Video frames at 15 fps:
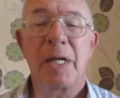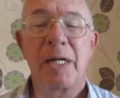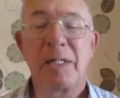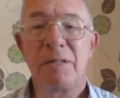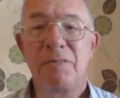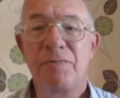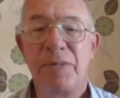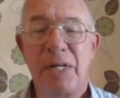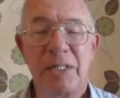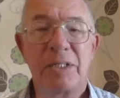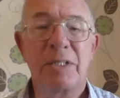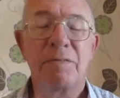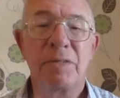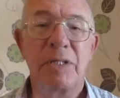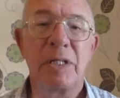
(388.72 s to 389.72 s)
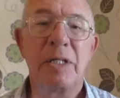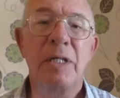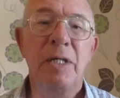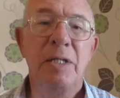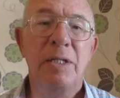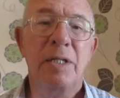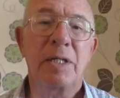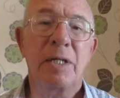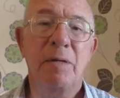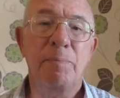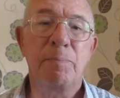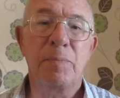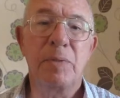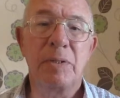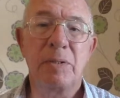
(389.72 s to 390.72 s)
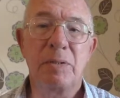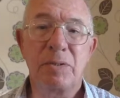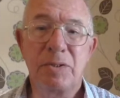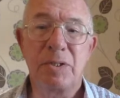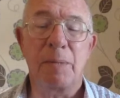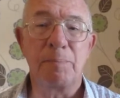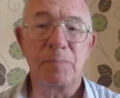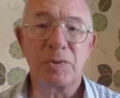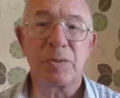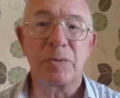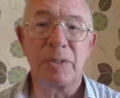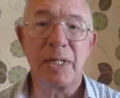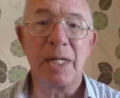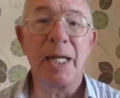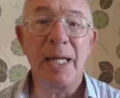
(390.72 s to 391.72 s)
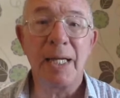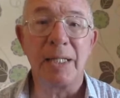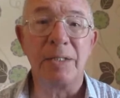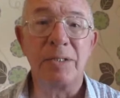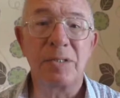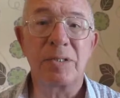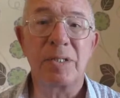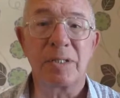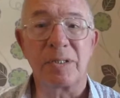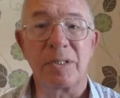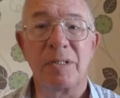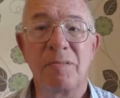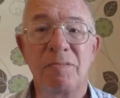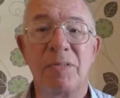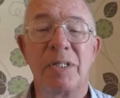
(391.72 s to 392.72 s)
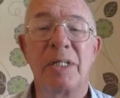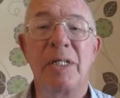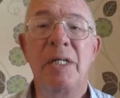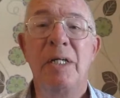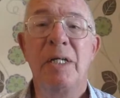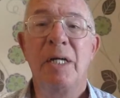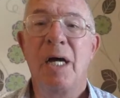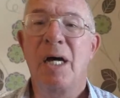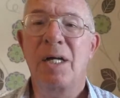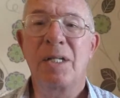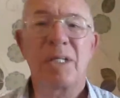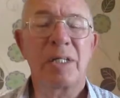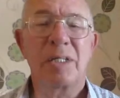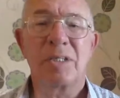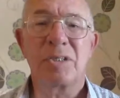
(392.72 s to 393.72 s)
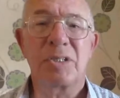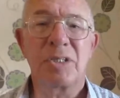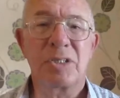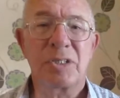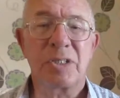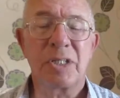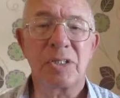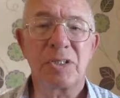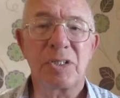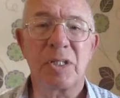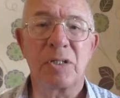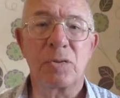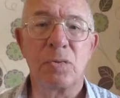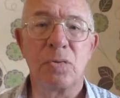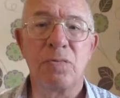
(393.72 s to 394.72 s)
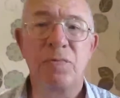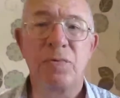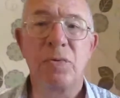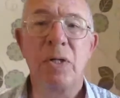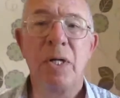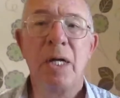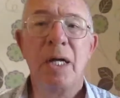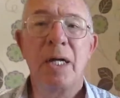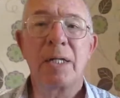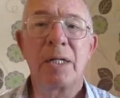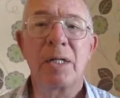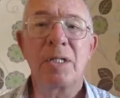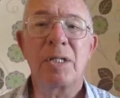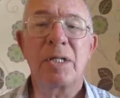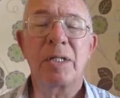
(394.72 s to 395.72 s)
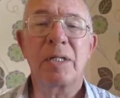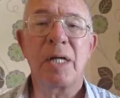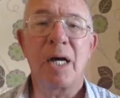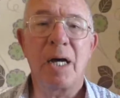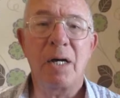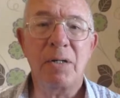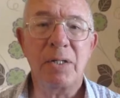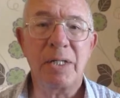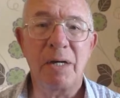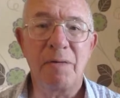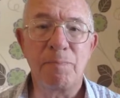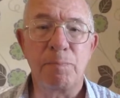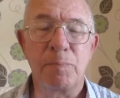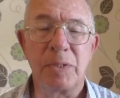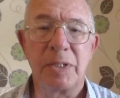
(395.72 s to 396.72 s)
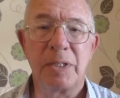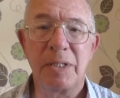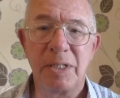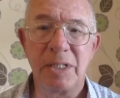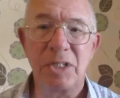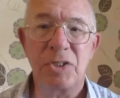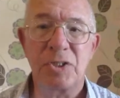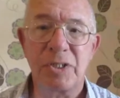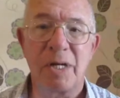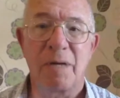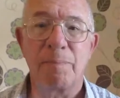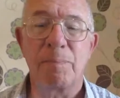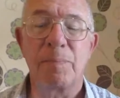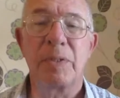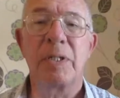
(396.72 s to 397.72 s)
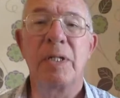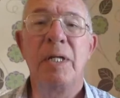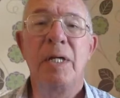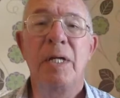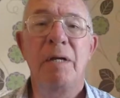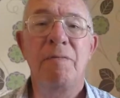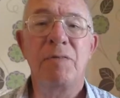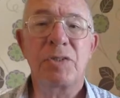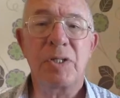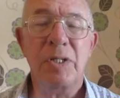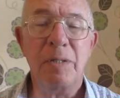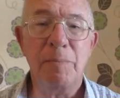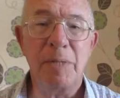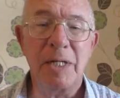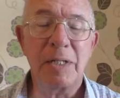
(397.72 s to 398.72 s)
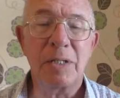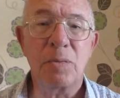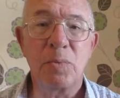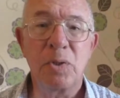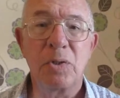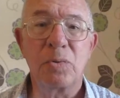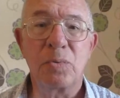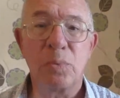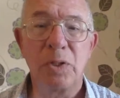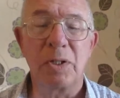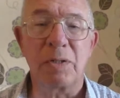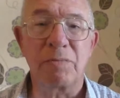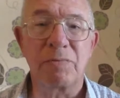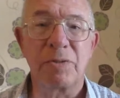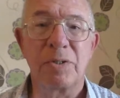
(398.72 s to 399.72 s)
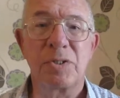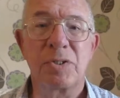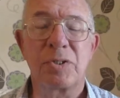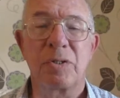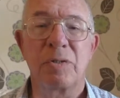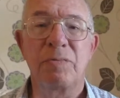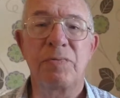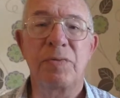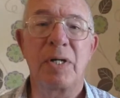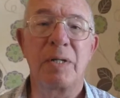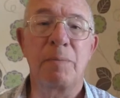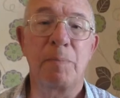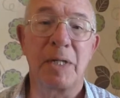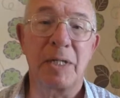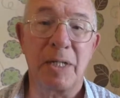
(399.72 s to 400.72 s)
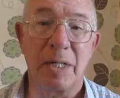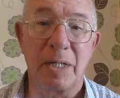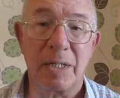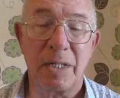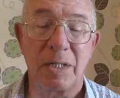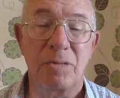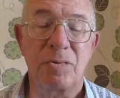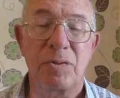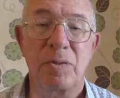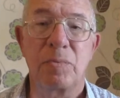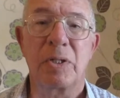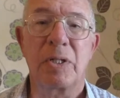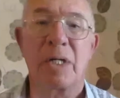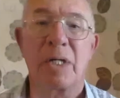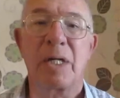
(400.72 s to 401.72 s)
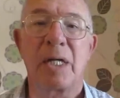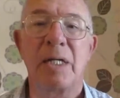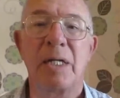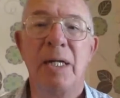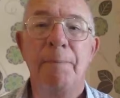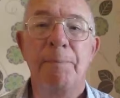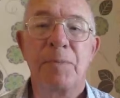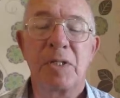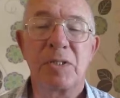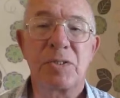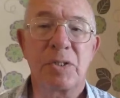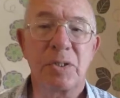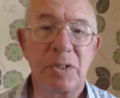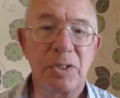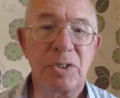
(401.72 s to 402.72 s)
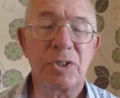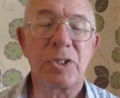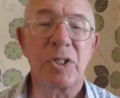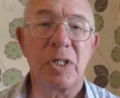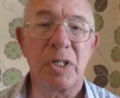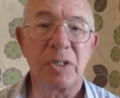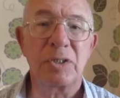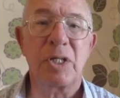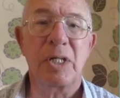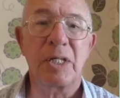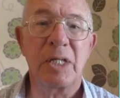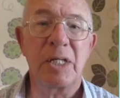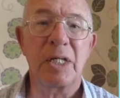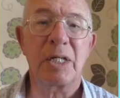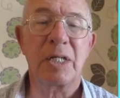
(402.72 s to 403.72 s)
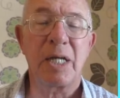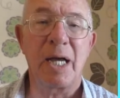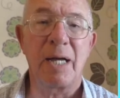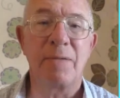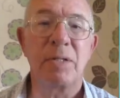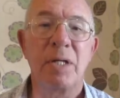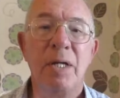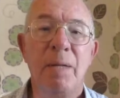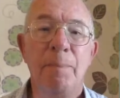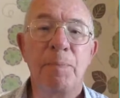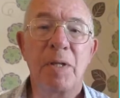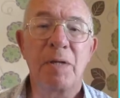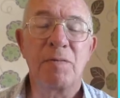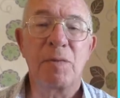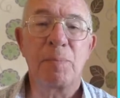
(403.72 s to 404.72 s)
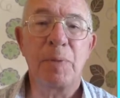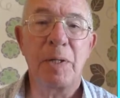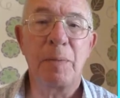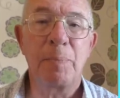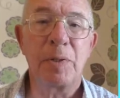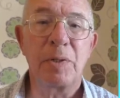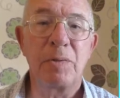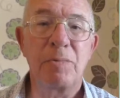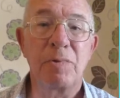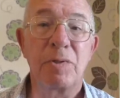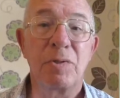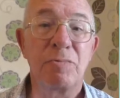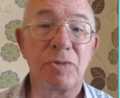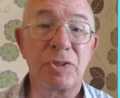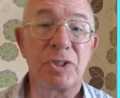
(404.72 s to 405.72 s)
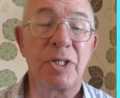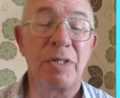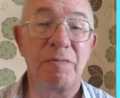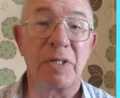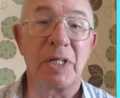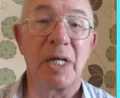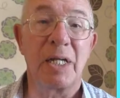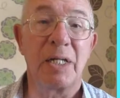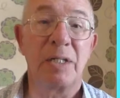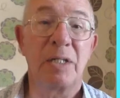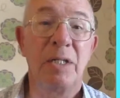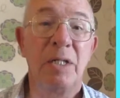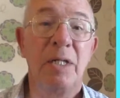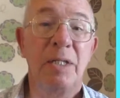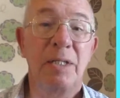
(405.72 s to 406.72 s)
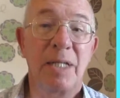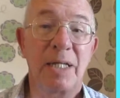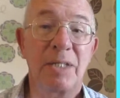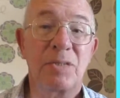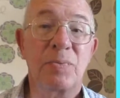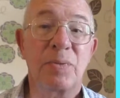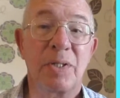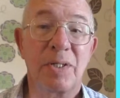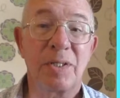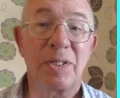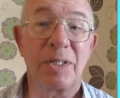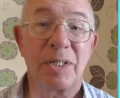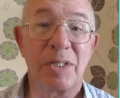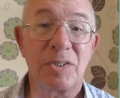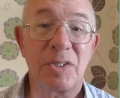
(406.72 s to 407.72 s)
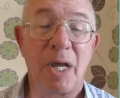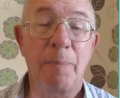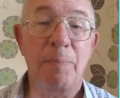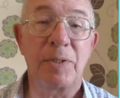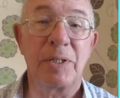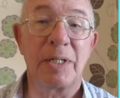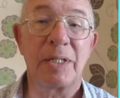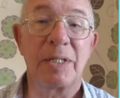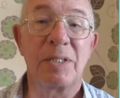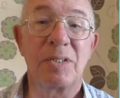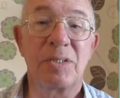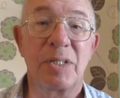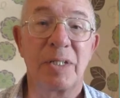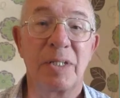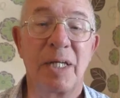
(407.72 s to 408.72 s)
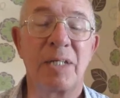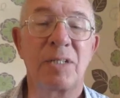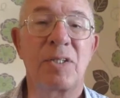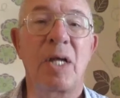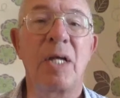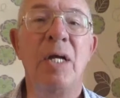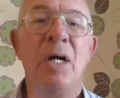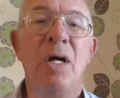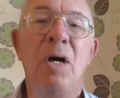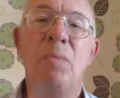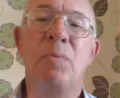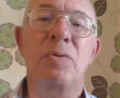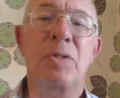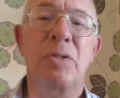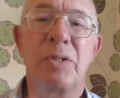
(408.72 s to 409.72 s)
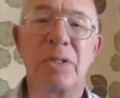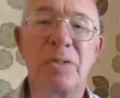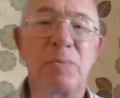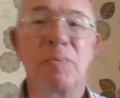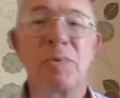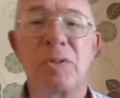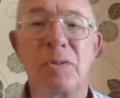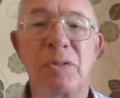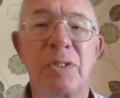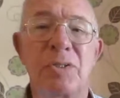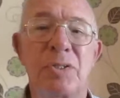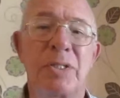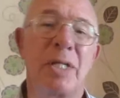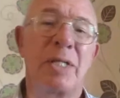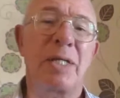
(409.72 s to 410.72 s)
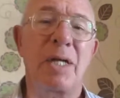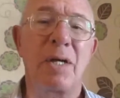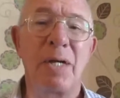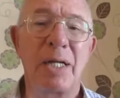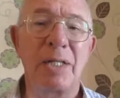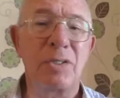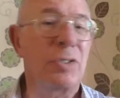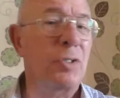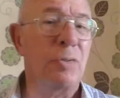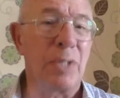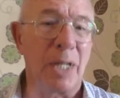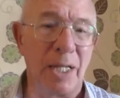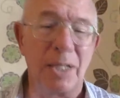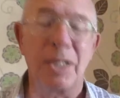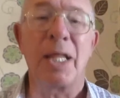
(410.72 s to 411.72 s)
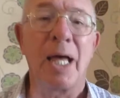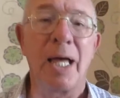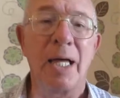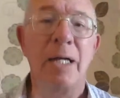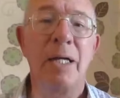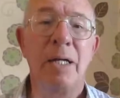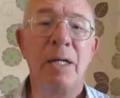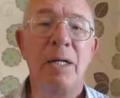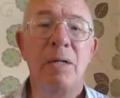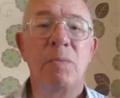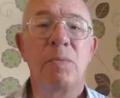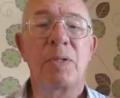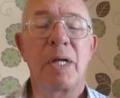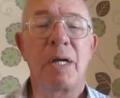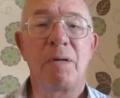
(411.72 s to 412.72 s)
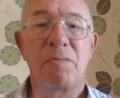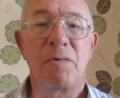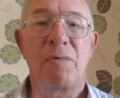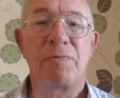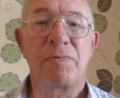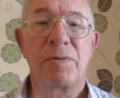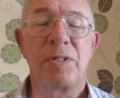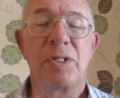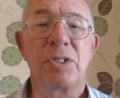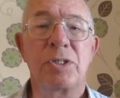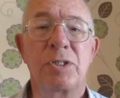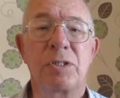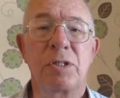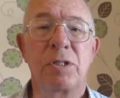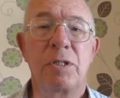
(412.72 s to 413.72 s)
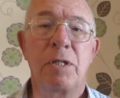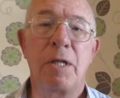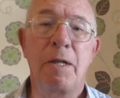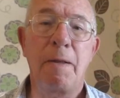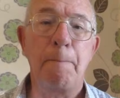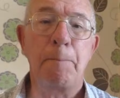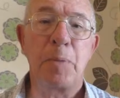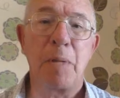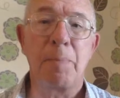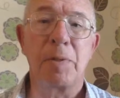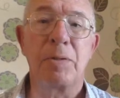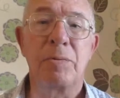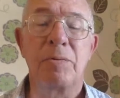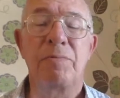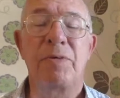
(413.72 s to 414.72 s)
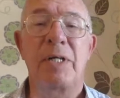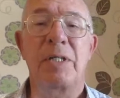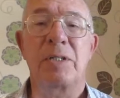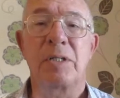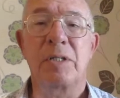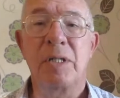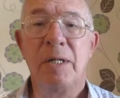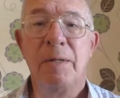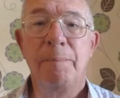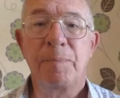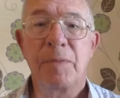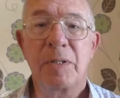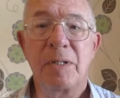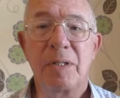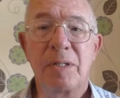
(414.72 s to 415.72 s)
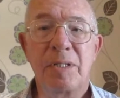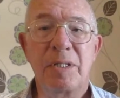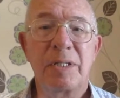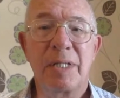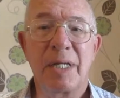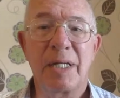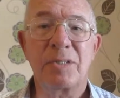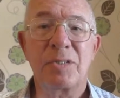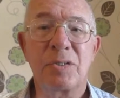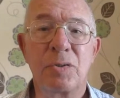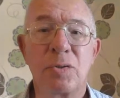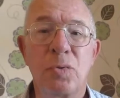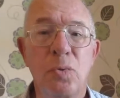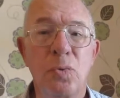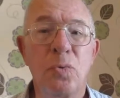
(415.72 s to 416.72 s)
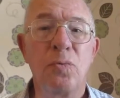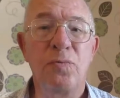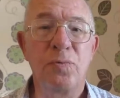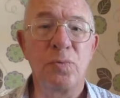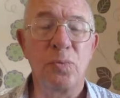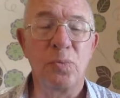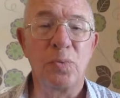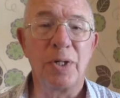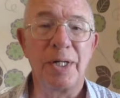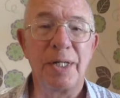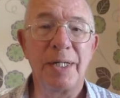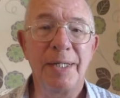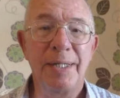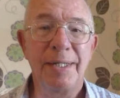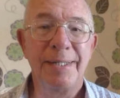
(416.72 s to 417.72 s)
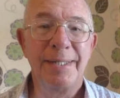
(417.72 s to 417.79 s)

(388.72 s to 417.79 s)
and effectively the government dumps on their heads, doesn't it, really? I think it's disgusting and awful. And I think our government, this government, if it's going to make the world work for itself and make our country work again, there's got to start taking account of the people who are on the receiving end. That's what I think is happening, is that they say, oh, we'll do this and we'll do this, and then they go ahead and do that and that without reference to the people who are affected. And I think that's an awful way